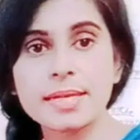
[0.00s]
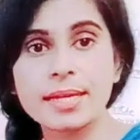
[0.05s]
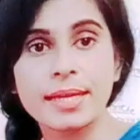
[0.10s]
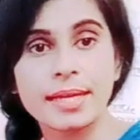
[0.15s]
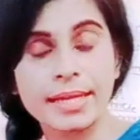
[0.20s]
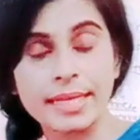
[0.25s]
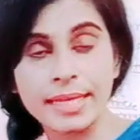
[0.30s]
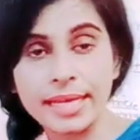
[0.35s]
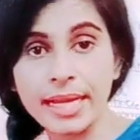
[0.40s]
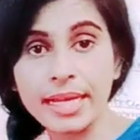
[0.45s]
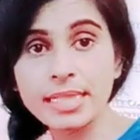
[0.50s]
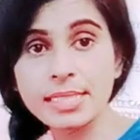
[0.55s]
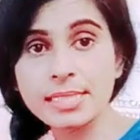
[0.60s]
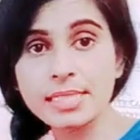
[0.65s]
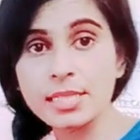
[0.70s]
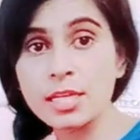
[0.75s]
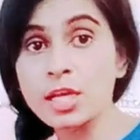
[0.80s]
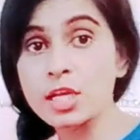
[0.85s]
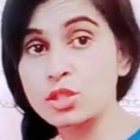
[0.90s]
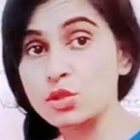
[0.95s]
Yes,
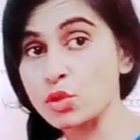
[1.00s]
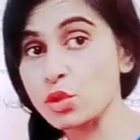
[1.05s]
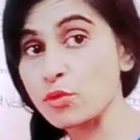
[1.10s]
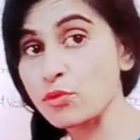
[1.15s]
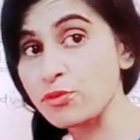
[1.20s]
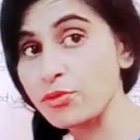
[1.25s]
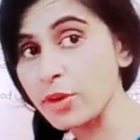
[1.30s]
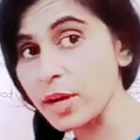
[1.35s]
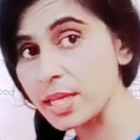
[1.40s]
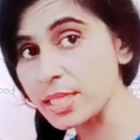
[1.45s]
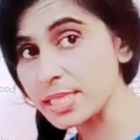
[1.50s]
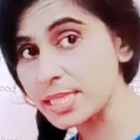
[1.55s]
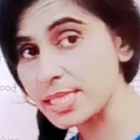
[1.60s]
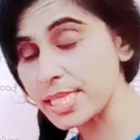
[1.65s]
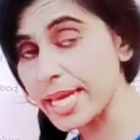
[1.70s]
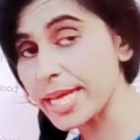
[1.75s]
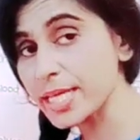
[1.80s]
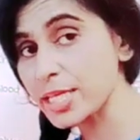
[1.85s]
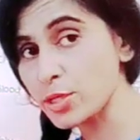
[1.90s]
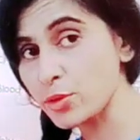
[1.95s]
so the first
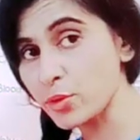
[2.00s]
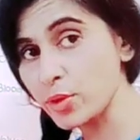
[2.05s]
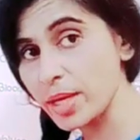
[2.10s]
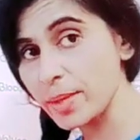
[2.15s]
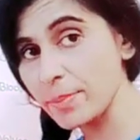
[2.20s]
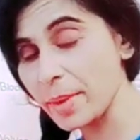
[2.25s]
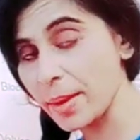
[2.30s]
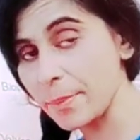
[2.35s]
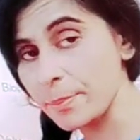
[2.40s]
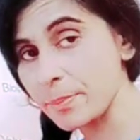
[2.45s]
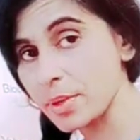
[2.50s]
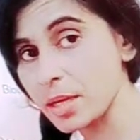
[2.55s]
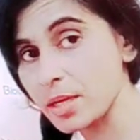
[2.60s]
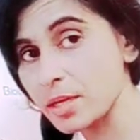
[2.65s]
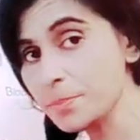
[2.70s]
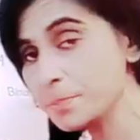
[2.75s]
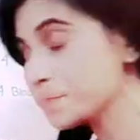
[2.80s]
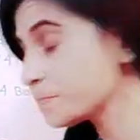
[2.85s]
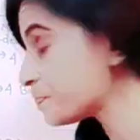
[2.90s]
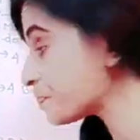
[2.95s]
thing you remember,
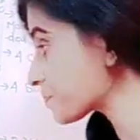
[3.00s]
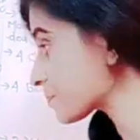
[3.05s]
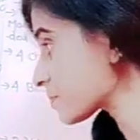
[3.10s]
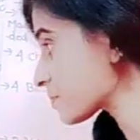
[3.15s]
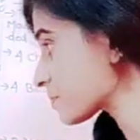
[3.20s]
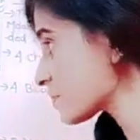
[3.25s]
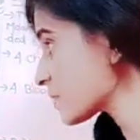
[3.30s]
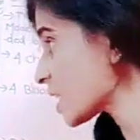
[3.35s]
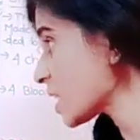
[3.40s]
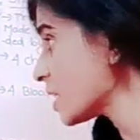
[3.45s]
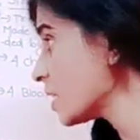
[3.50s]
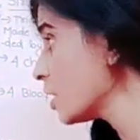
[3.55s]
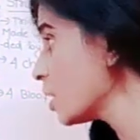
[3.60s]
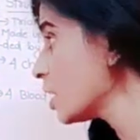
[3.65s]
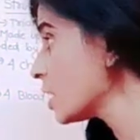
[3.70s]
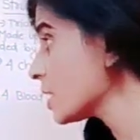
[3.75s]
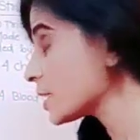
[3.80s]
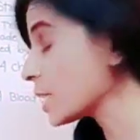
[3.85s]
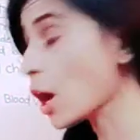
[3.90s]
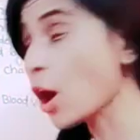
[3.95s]

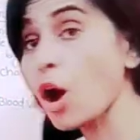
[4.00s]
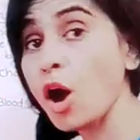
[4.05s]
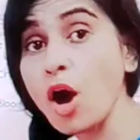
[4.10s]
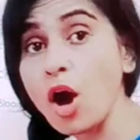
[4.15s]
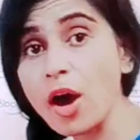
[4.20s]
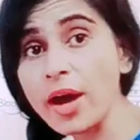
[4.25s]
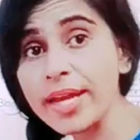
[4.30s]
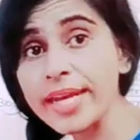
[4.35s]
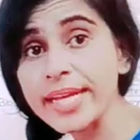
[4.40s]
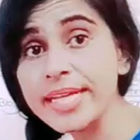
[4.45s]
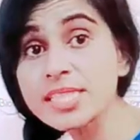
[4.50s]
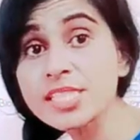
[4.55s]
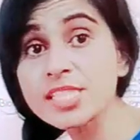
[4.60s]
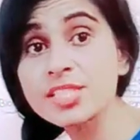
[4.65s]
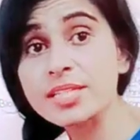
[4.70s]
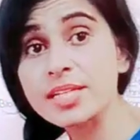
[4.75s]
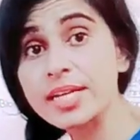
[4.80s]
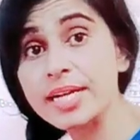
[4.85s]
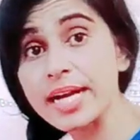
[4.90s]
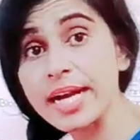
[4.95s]
the orange
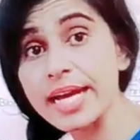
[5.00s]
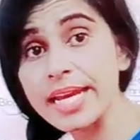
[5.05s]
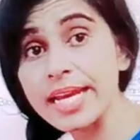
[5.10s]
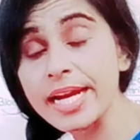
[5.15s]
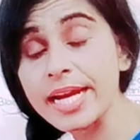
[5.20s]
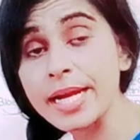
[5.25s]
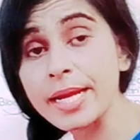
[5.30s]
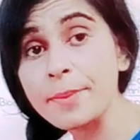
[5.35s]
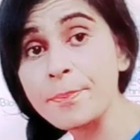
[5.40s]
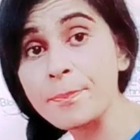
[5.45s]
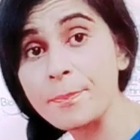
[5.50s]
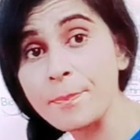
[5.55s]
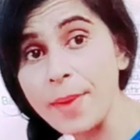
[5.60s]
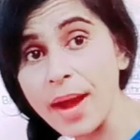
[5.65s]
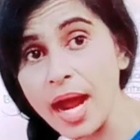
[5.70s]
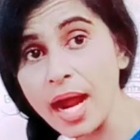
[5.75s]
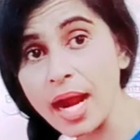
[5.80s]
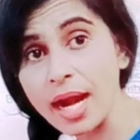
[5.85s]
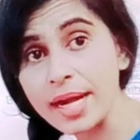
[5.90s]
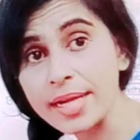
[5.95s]
colored
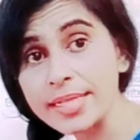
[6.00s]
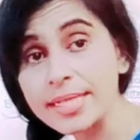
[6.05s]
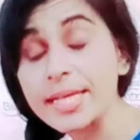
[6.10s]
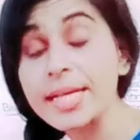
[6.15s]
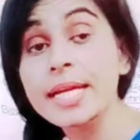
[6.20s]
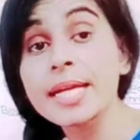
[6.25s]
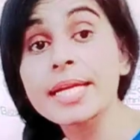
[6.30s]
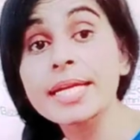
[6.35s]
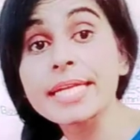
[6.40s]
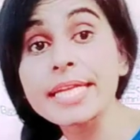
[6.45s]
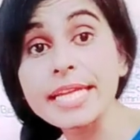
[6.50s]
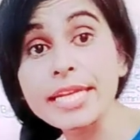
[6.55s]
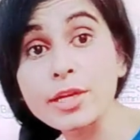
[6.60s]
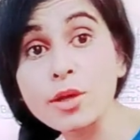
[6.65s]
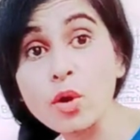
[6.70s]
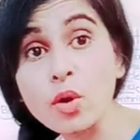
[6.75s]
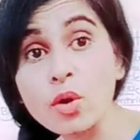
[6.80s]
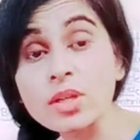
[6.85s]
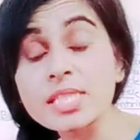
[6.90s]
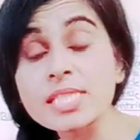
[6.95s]
part
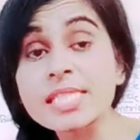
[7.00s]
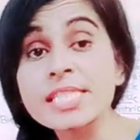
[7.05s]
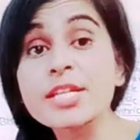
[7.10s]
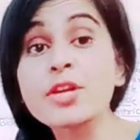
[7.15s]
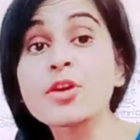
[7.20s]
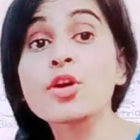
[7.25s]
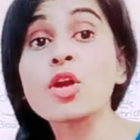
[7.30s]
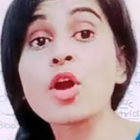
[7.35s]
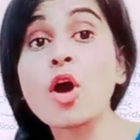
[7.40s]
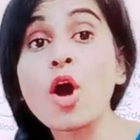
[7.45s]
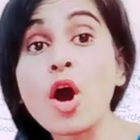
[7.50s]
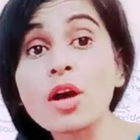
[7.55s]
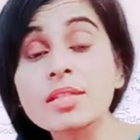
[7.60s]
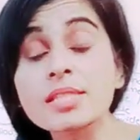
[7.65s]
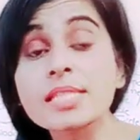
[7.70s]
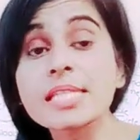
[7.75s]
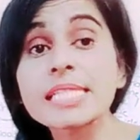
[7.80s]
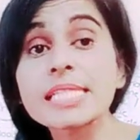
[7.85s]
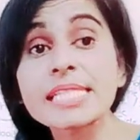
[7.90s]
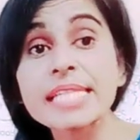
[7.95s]
denotes your
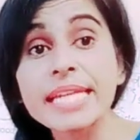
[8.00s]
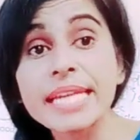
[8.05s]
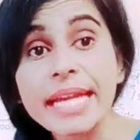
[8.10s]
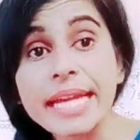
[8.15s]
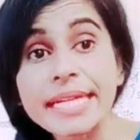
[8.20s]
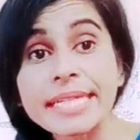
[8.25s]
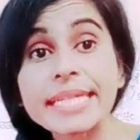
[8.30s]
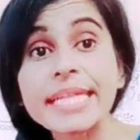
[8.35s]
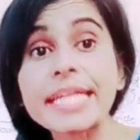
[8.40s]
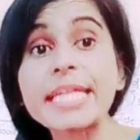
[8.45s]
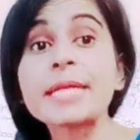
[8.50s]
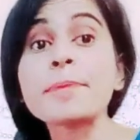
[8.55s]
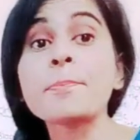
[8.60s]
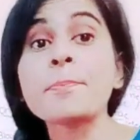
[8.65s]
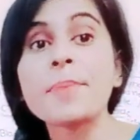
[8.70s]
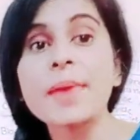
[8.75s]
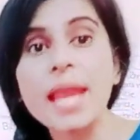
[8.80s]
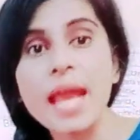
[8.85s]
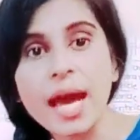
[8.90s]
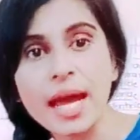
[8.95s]
oxygenated
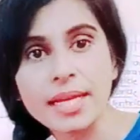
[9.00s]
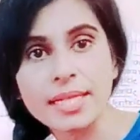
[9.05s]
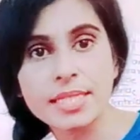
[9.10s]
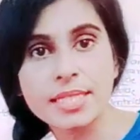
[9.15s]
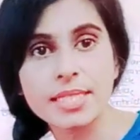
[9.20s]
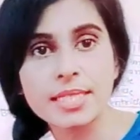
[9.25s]
blood.